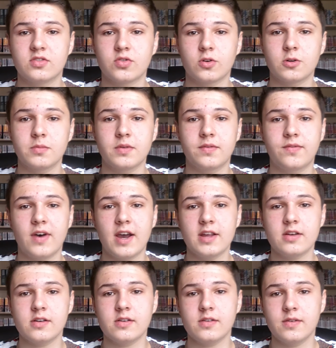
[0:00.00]
tournament
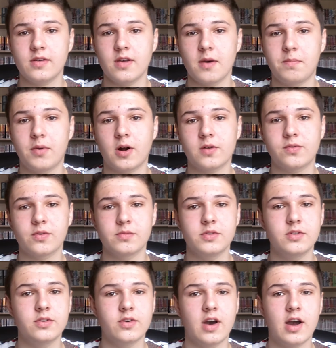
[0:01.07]
fighter apart from
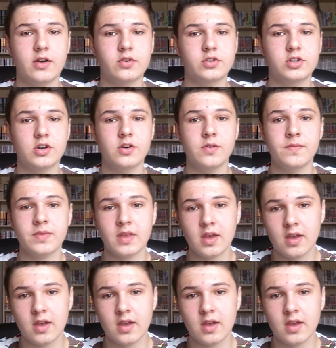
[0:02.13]
Yu Yu Hakusho,